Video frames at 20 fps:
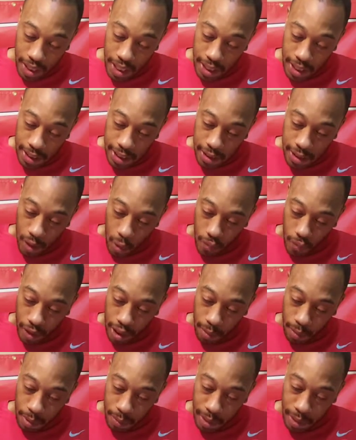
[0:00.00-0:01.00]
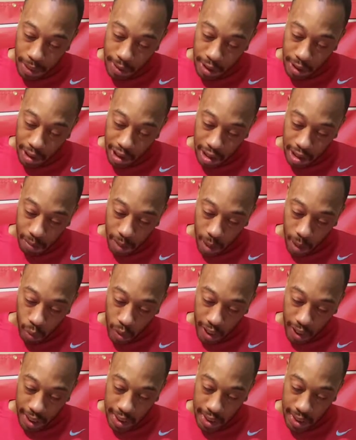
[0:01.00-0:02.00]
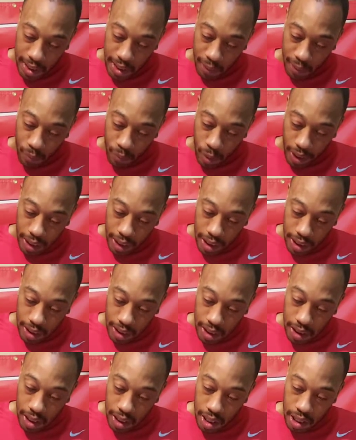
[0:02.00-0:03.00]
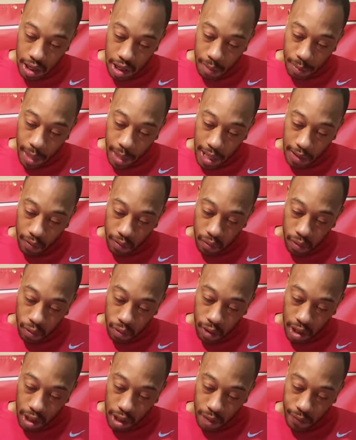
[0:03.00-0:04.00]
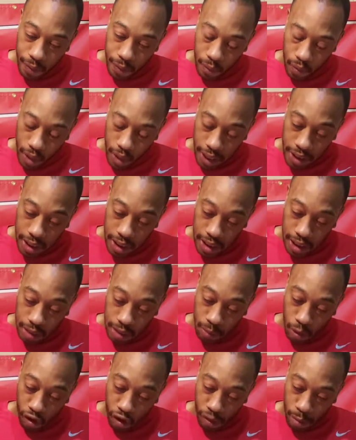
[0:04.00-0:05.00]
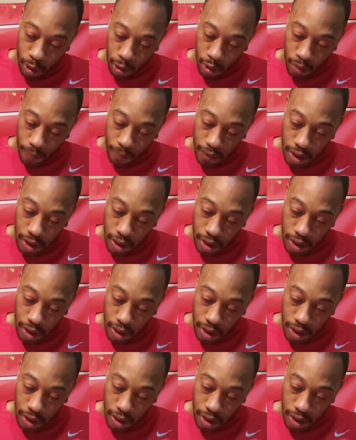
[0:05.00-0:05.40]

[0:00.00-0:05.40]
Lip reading: It says, no one can be made secure by wickedness, by the root of the righteous and immovable.